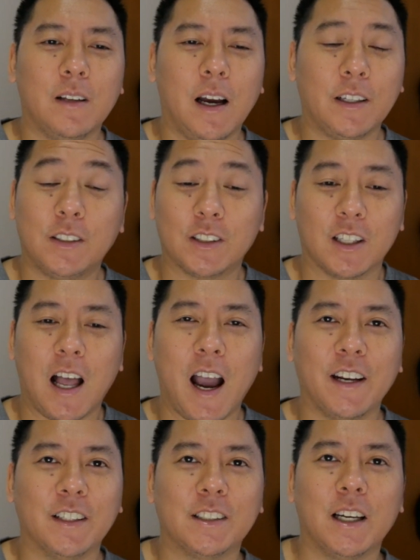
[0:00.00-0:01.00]
I just
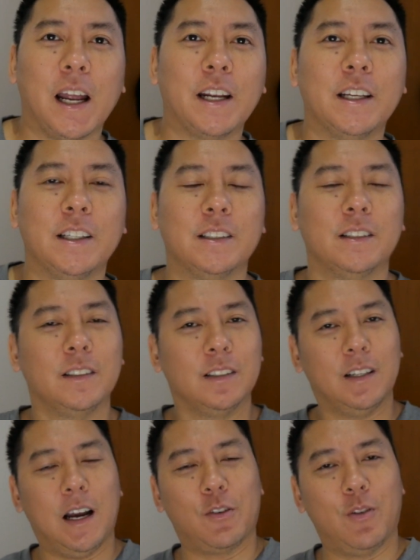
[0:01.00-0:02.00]
lied and said
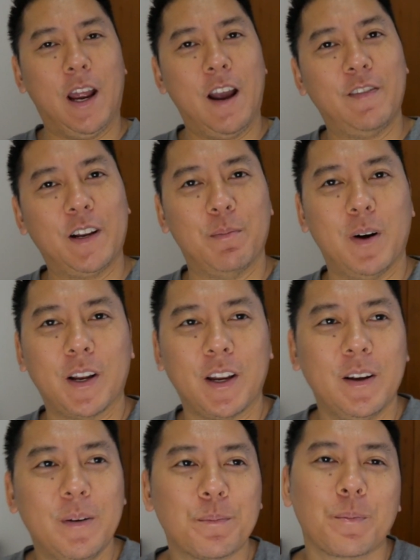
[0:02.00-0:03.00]
I don't have any money.